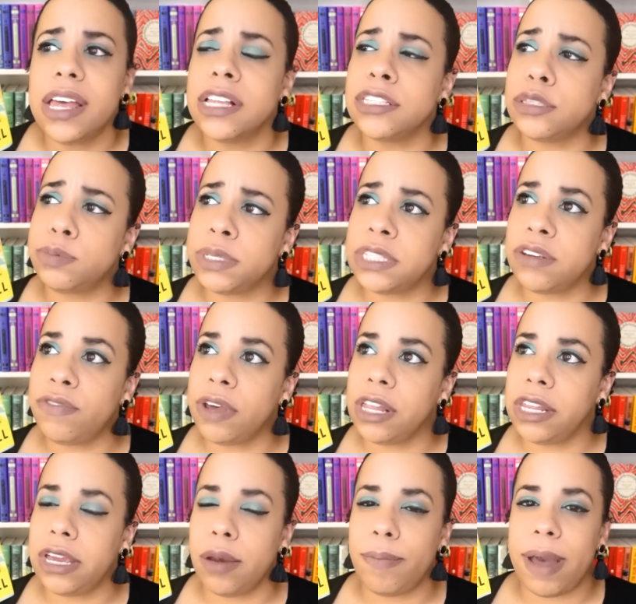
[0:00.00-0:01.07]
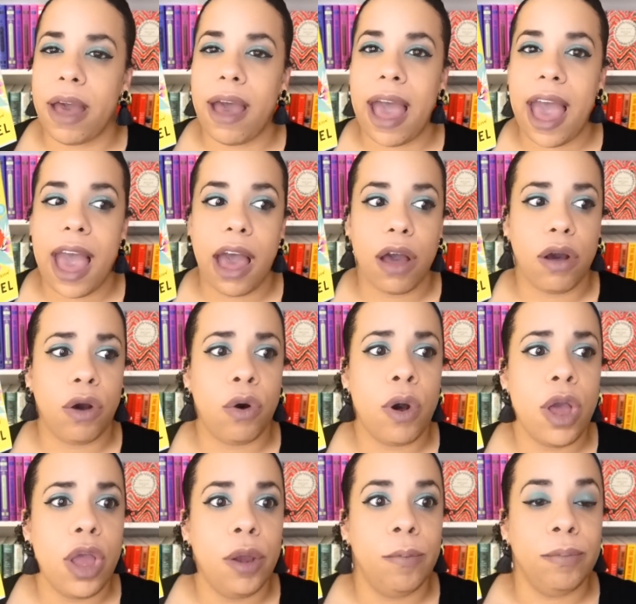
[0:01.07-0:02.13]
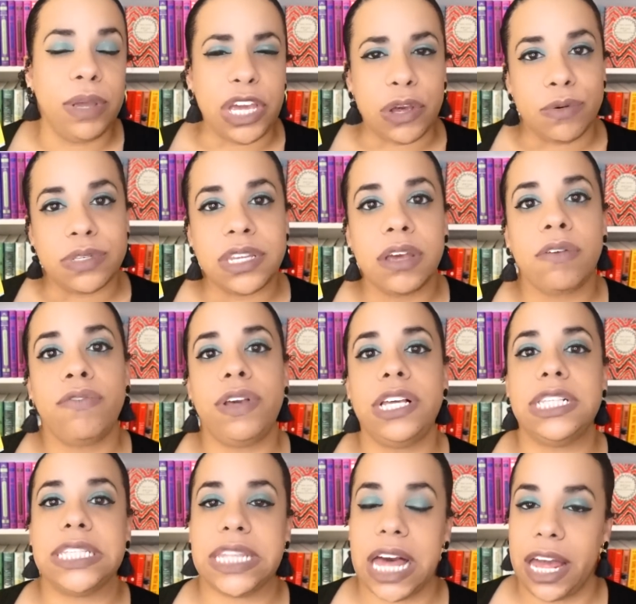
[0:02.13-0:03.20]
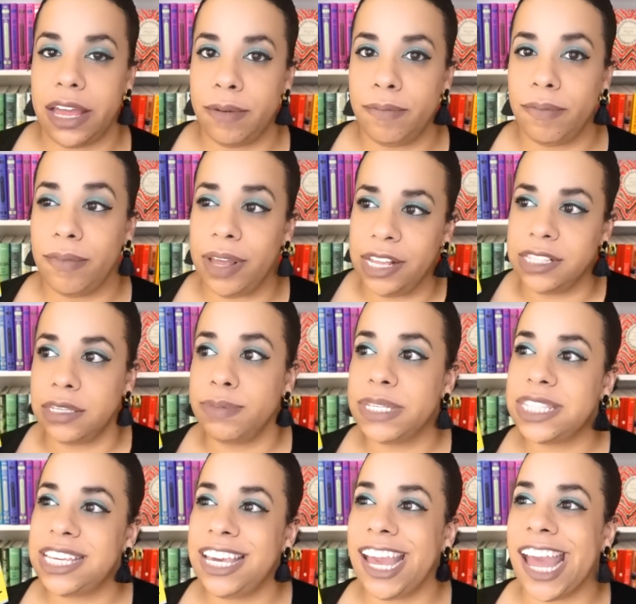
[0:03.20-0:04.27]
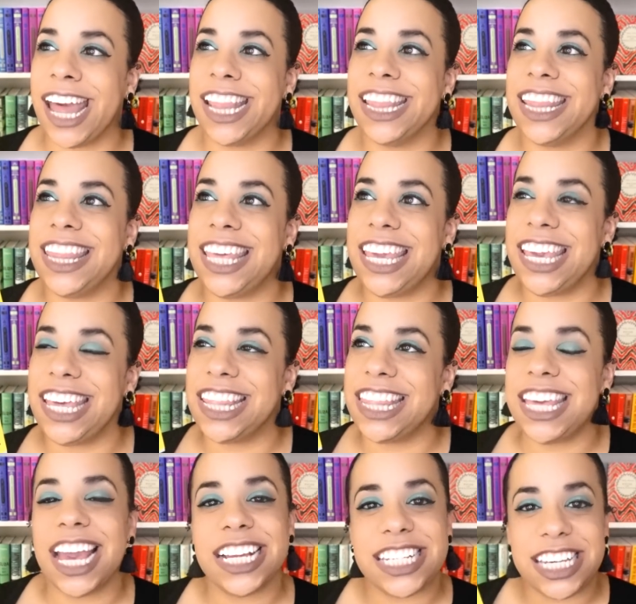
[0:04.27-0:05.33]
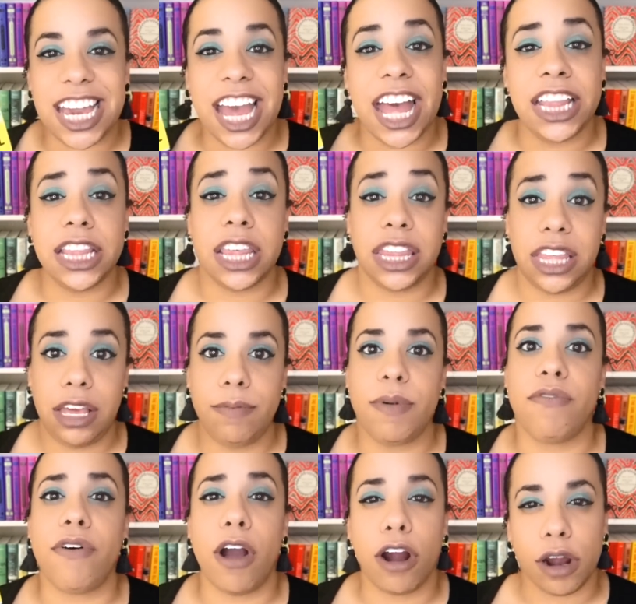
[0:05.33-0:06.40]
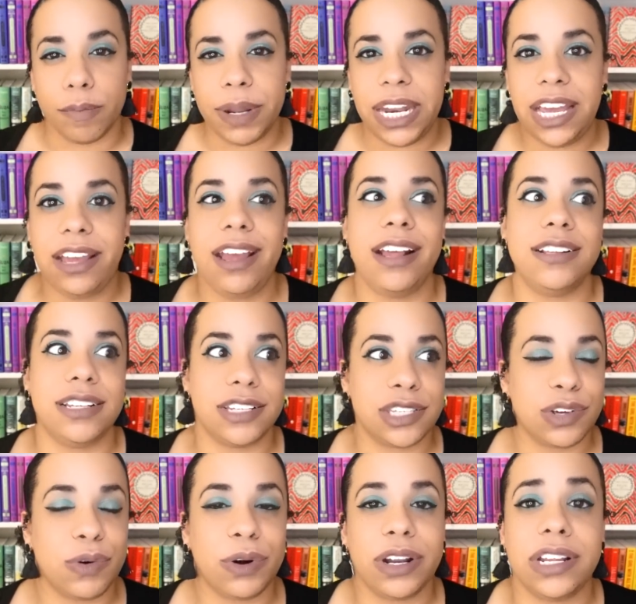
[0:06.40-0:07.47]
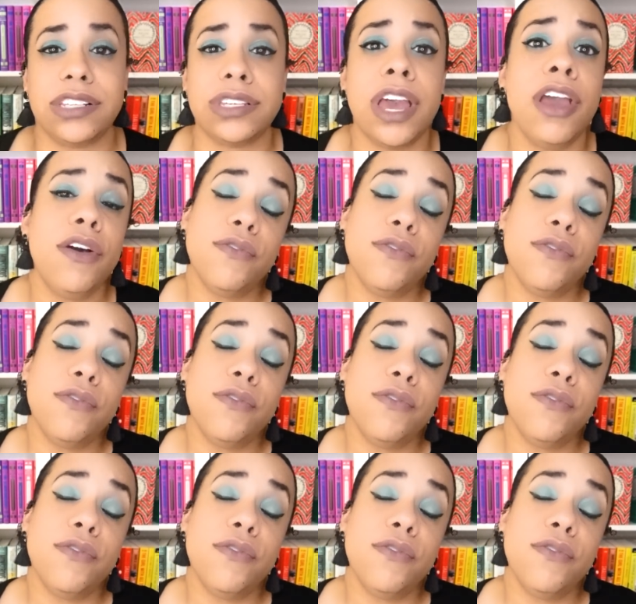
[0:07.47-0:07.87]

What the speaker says: and specifically about how music feeds that intimacy, and the idea and the theme of harmony and discord is